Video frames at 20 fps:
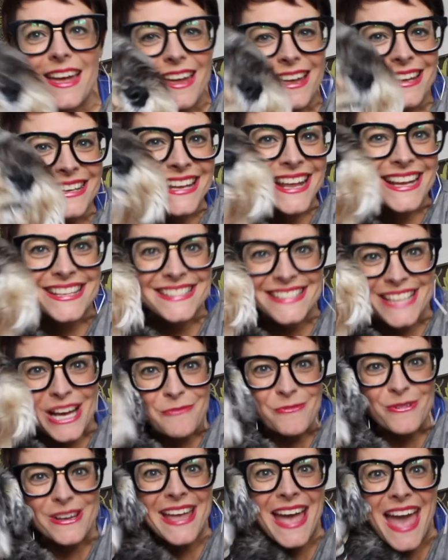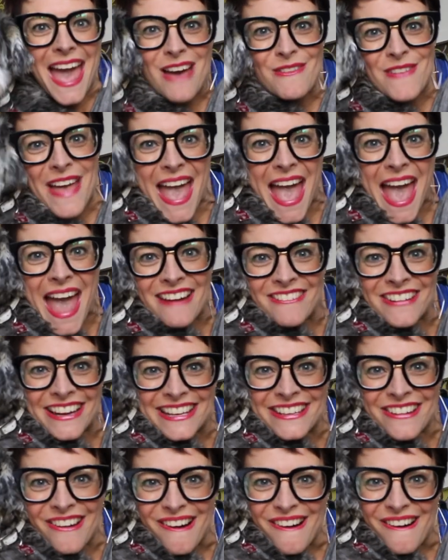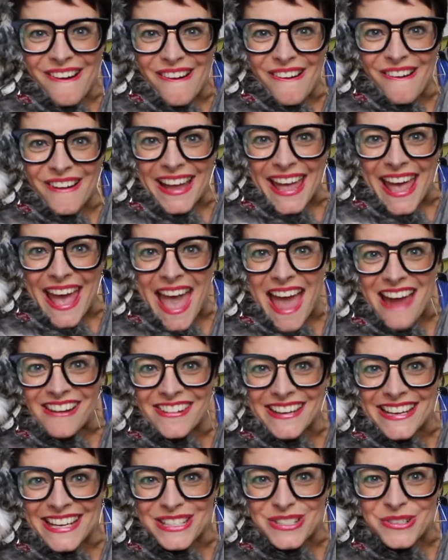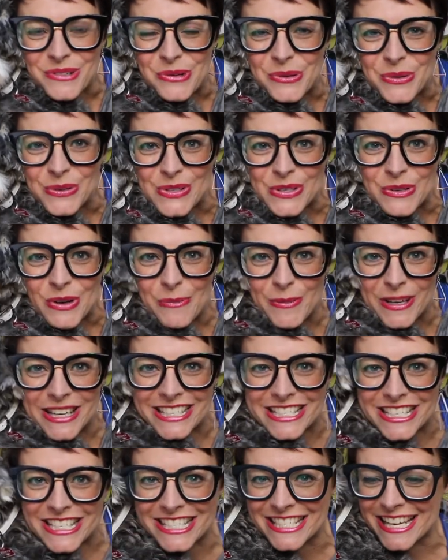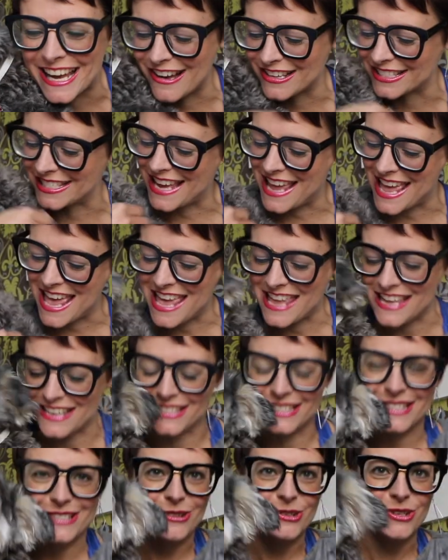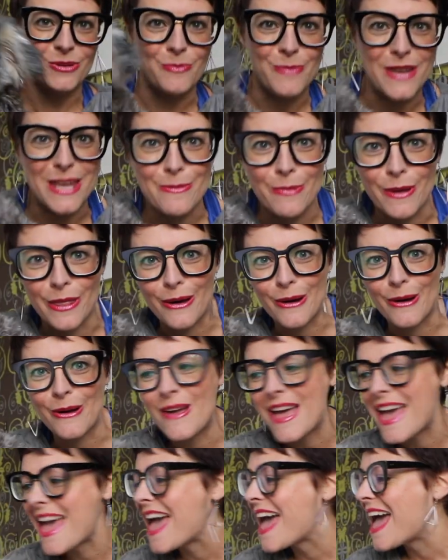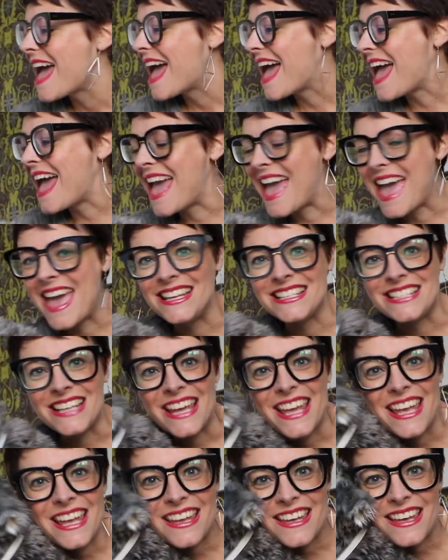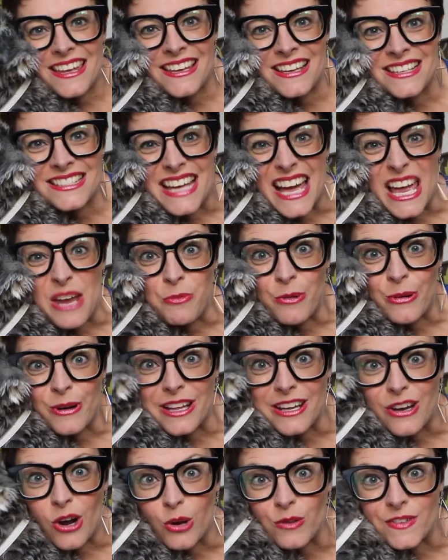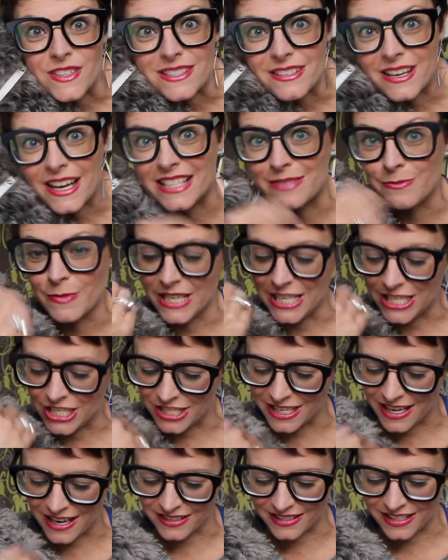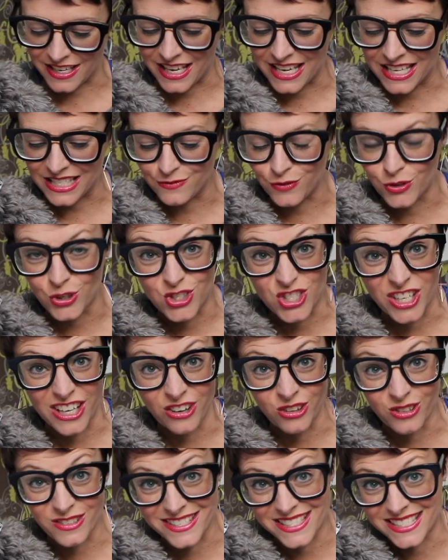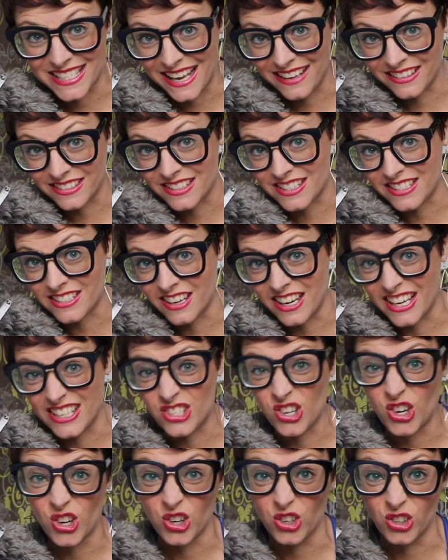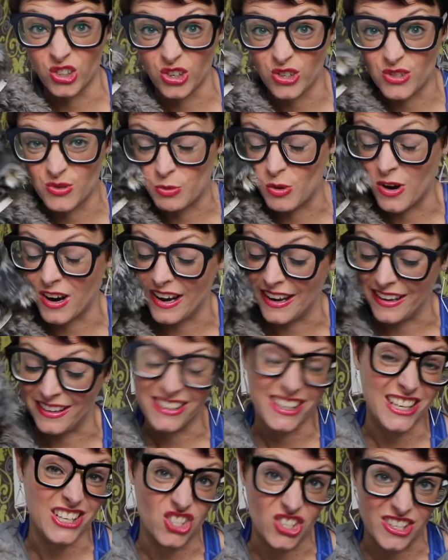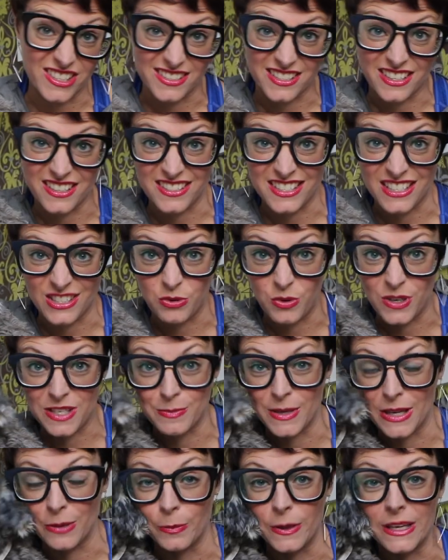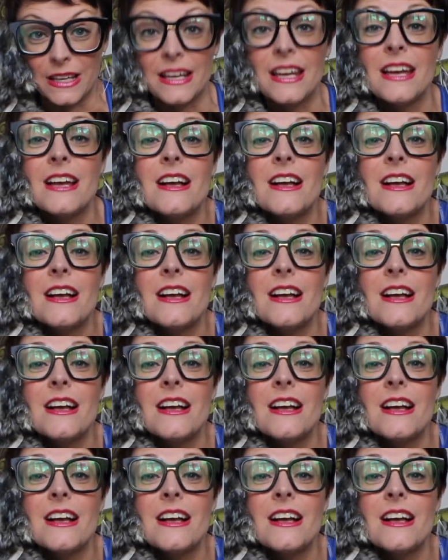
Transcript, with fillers: Next up we have Harry Dog. Harry is also a miniature schnauzer. He is salt and pepper though. And he is a pretty oversized mini schnauzer. He's verging on standard size. Who knows why? He just is. He's always been big.